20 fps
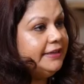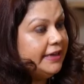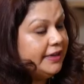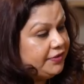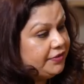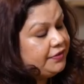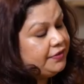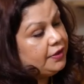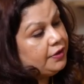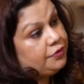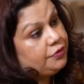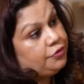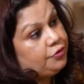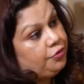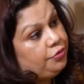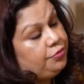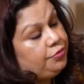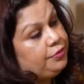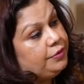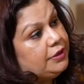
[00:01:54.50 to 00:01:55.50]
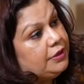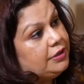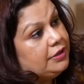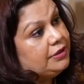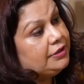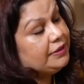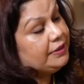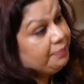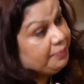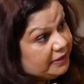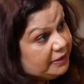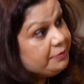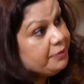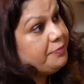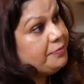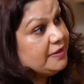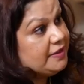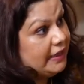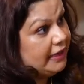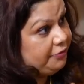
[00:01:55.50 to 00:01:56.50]
Yes. So
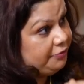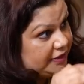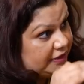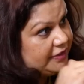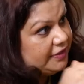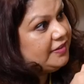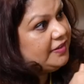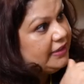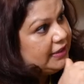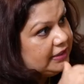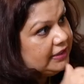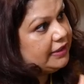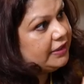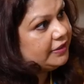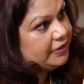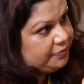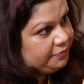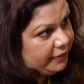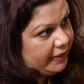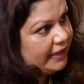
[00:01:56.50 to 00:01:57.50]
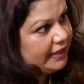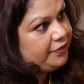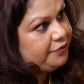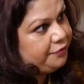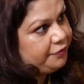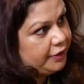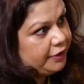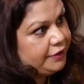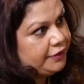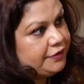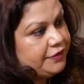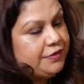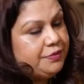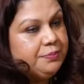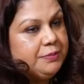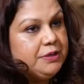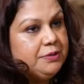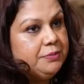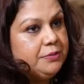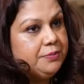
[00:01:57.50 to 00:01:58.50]
minimum salary, the ceiling is as far as
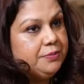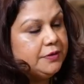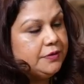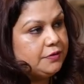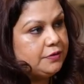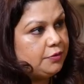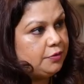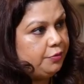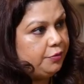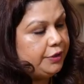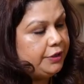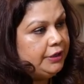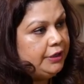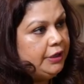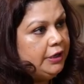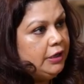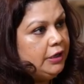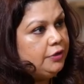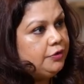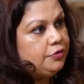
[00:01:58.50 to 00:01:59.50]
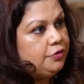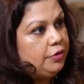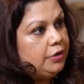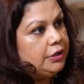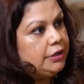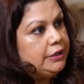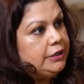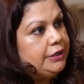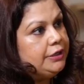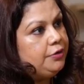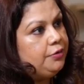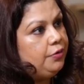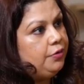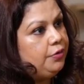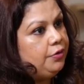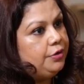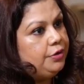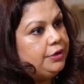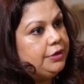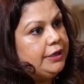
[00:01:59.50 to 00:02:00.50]
minimum is going. So earlier
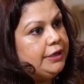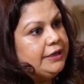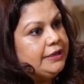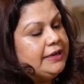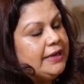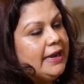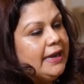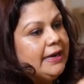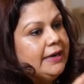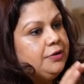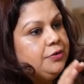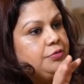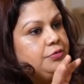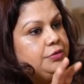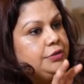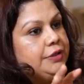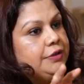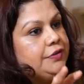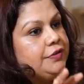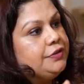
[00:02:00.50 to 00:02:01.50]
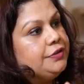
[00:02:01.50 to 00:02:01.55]
on, it had only